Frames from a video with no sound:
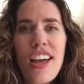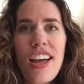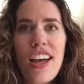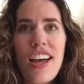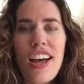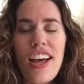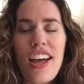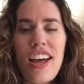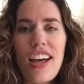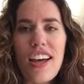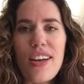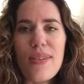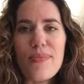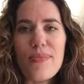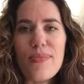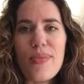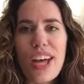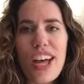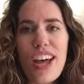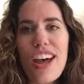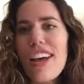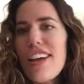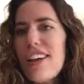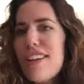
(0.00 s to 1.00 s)

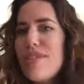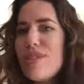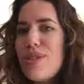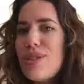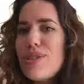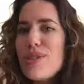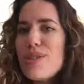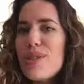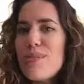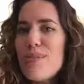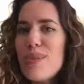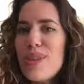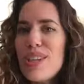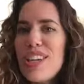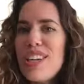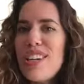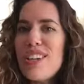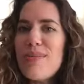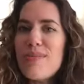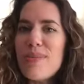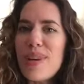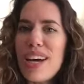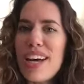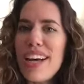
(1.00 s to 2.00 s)
I have just
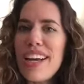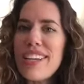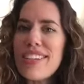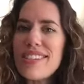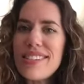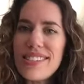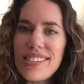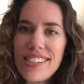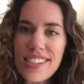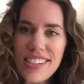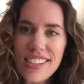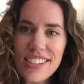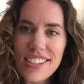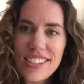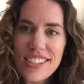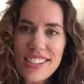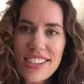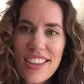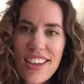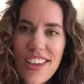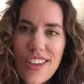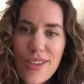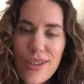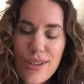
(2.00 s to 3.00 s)
completed my
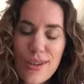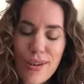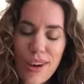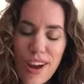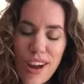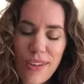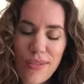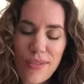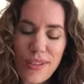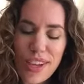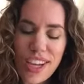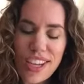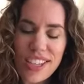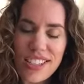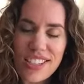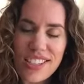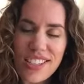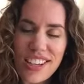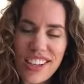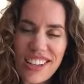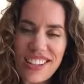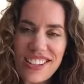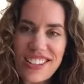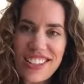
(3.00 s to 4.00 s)
sixth Thrive
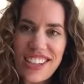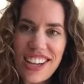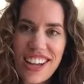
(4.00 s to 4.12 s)
consult,